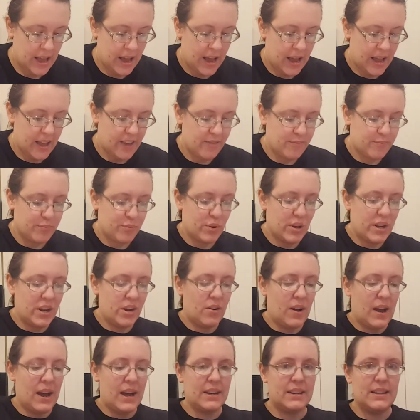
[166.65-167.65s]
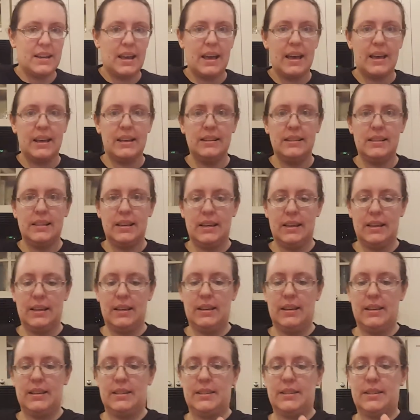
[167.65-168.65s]
I have pre-cracked eggs,
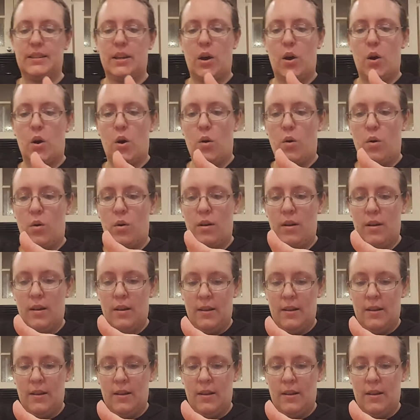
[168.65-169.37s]
so